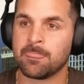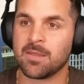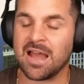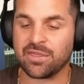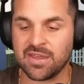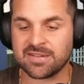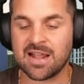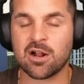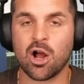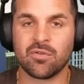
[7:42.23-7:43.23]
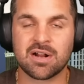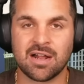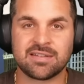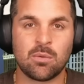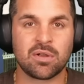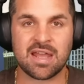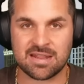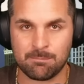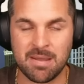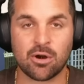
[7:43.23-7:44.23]
I think that Cavalcanti will get
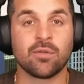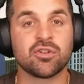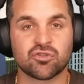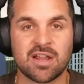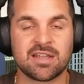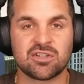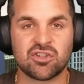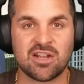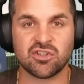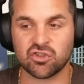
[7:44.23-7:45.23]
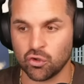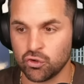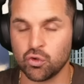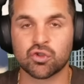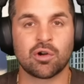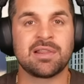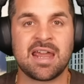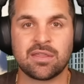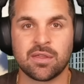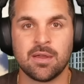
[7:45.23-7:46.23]
the better of the striking exchanges. She'll use her
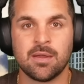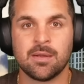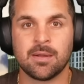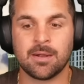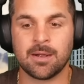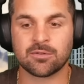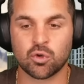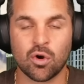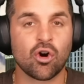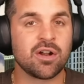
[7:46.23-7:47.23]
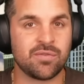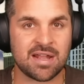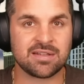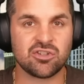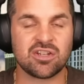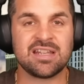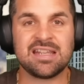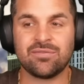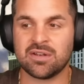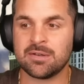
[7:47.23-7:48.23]
length to her advantage. And
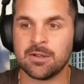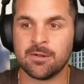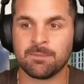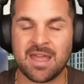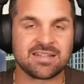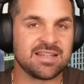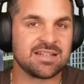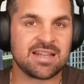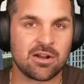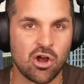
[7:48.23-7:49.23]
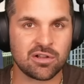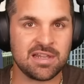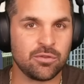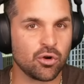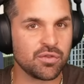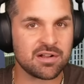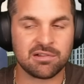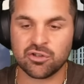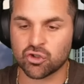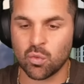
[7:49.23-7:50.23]
even as things get ugly and they're in the
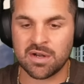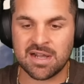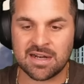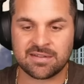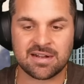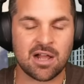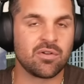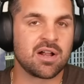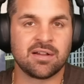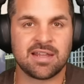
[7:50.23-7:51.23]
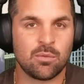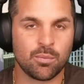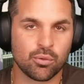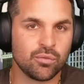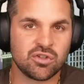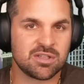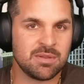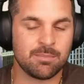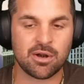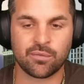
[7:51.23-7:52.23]
clinch or whatnot, I think Cavalcanti will prove just to be
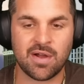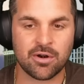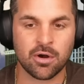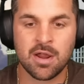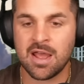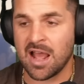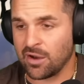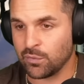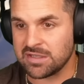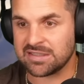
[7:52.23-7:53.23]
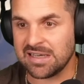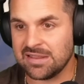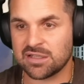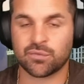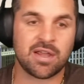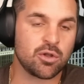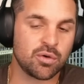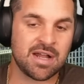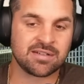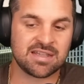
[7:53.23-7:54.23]
the better fighter. And if we see this fight go
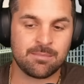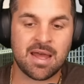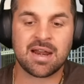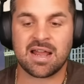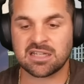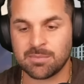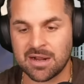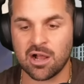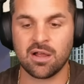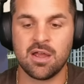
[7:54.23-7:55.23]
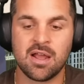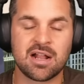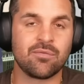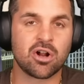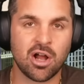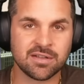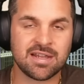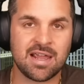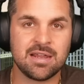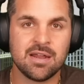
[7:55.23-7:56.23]
down to the mat, I expect
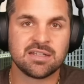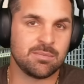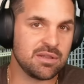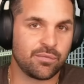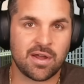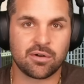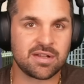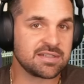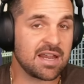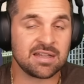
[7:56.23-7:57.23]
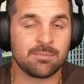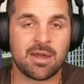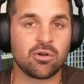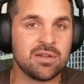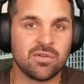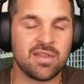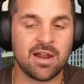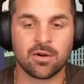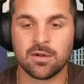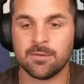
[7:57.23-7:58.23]
Cavalcanti to be the fighter that's getting the better even there.